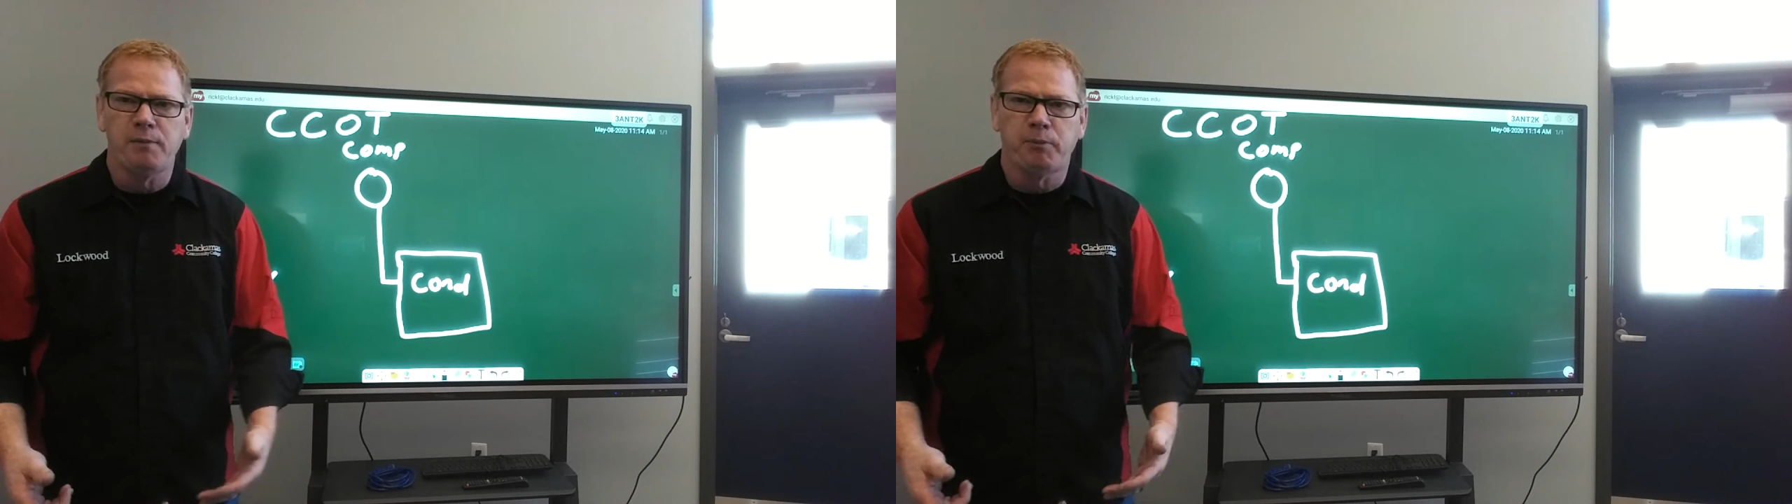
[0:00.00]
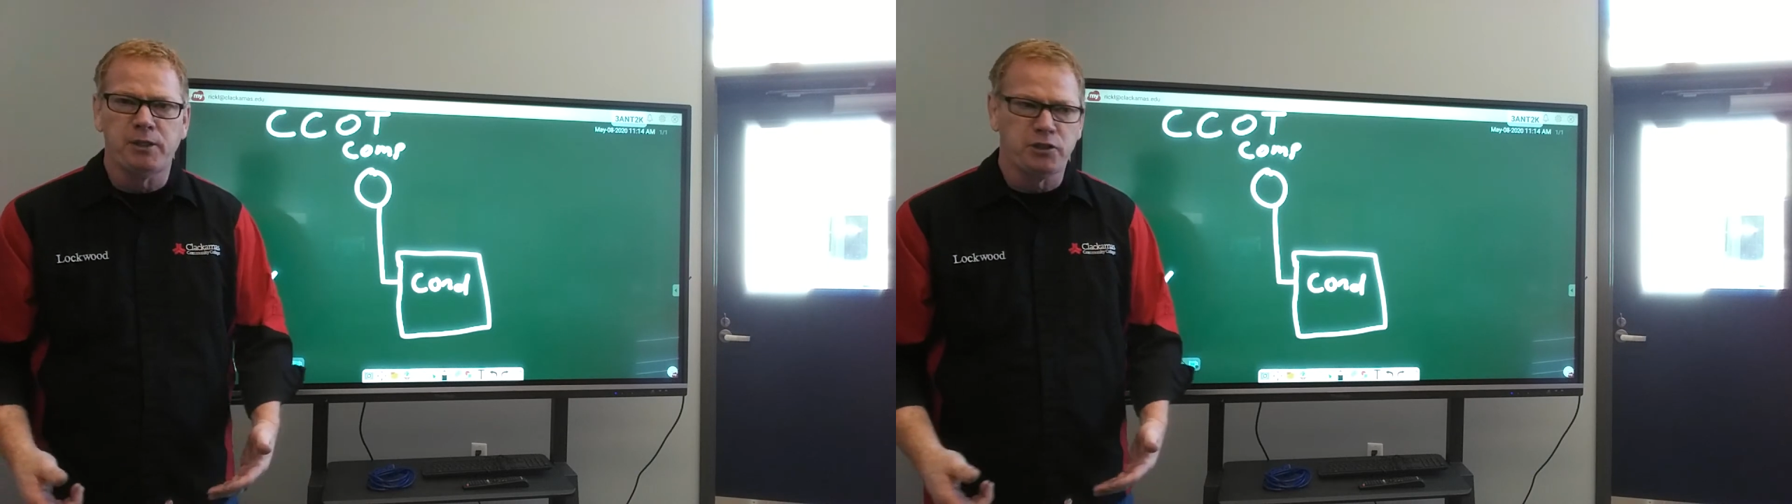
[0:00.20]

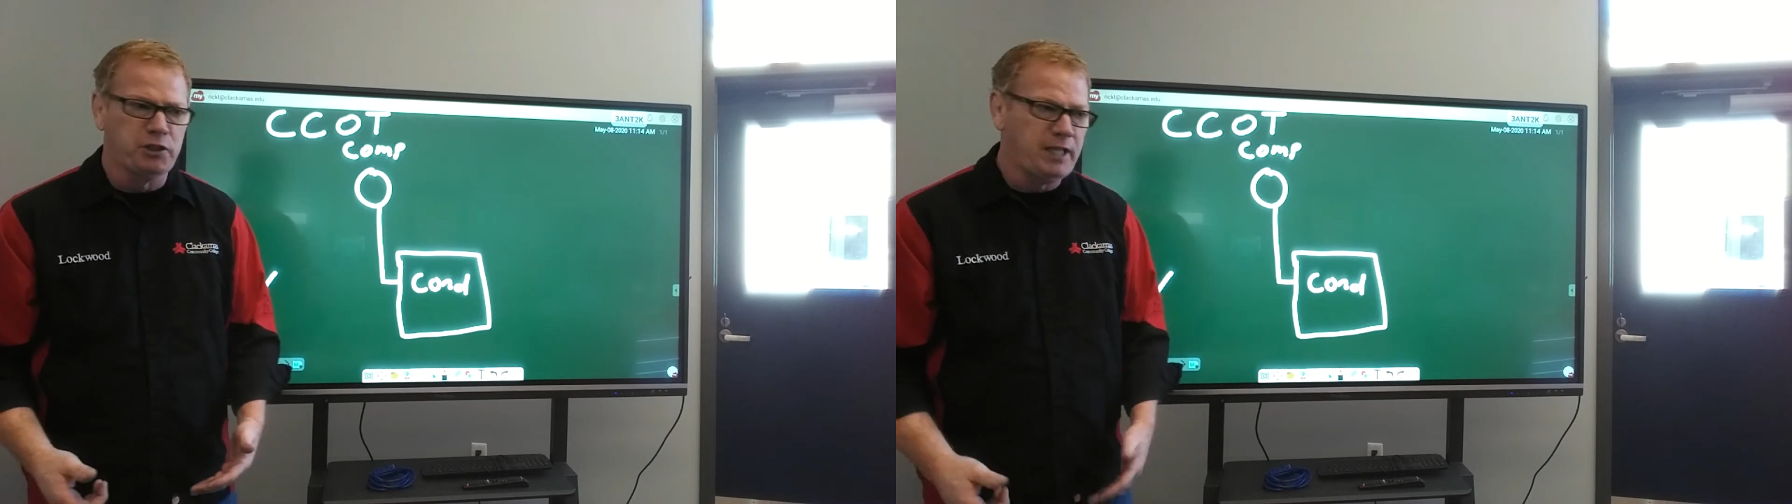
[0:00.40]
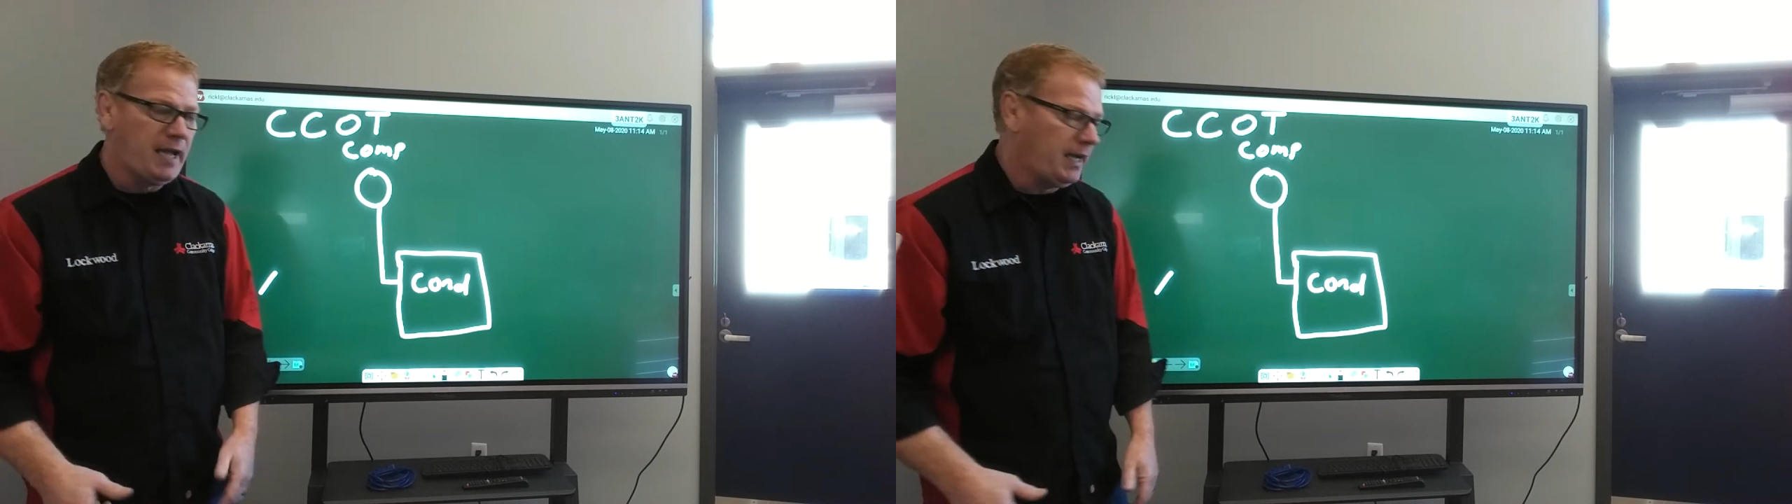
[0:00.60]
pressure
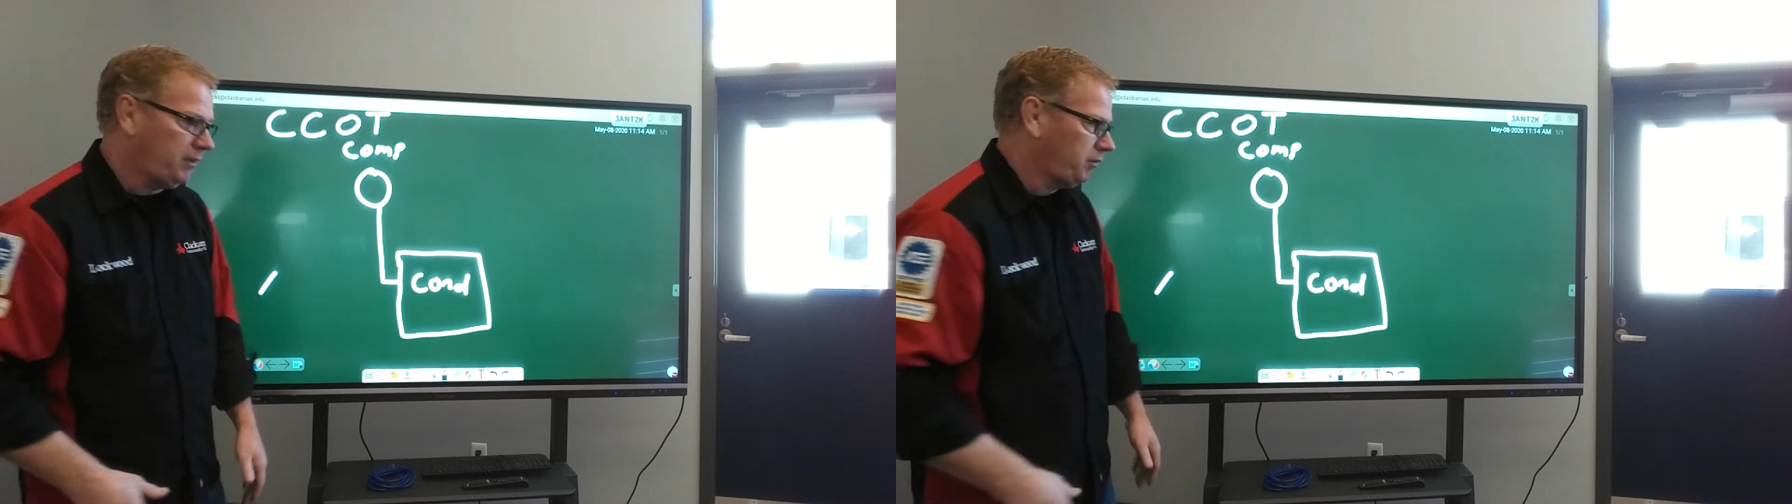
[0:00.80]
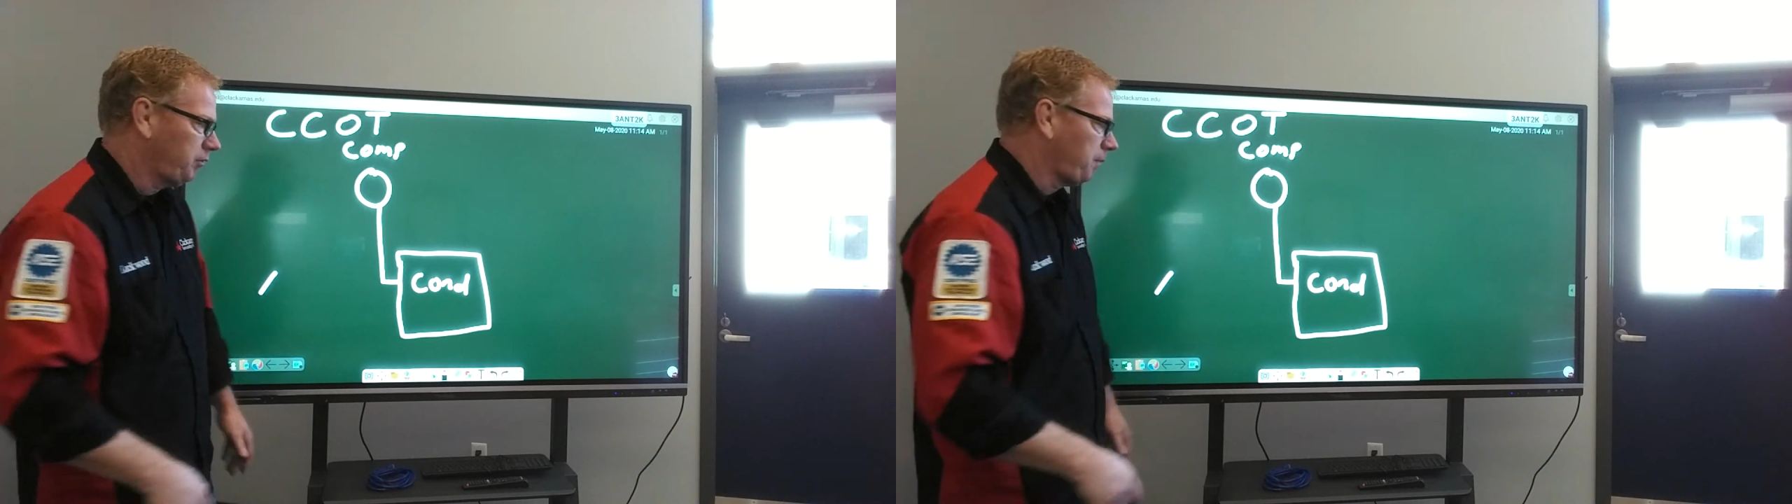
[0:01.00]

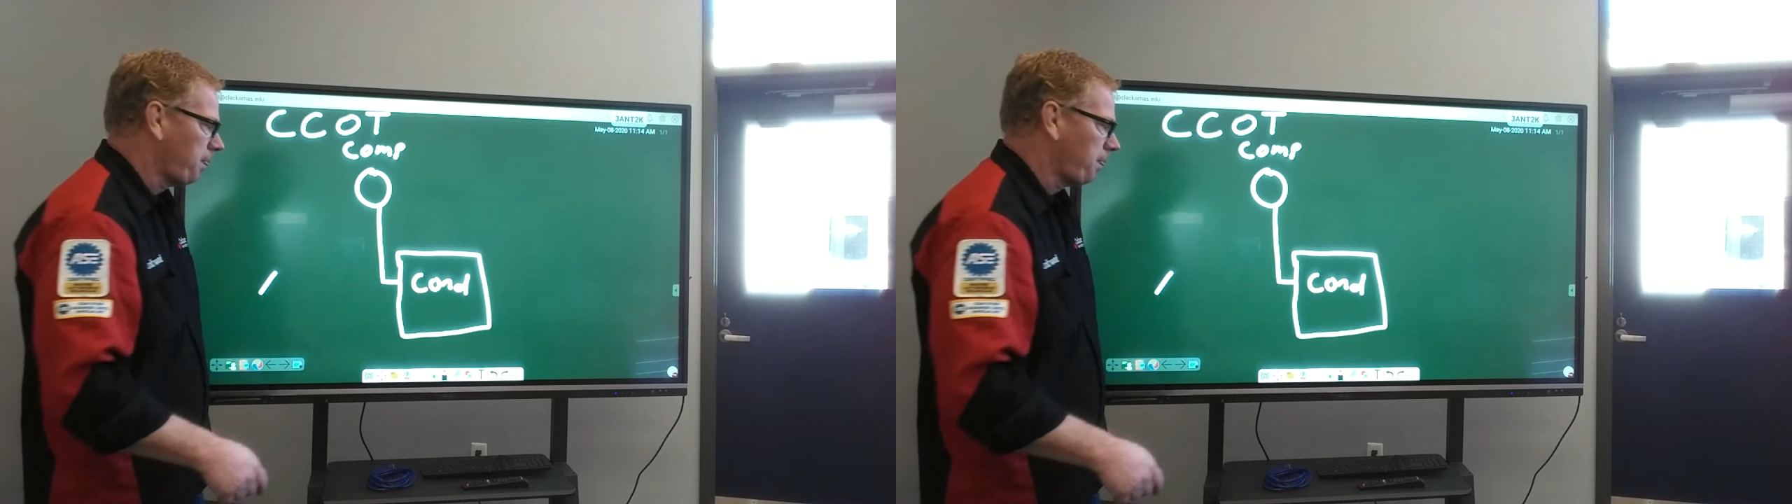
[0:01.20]
gas.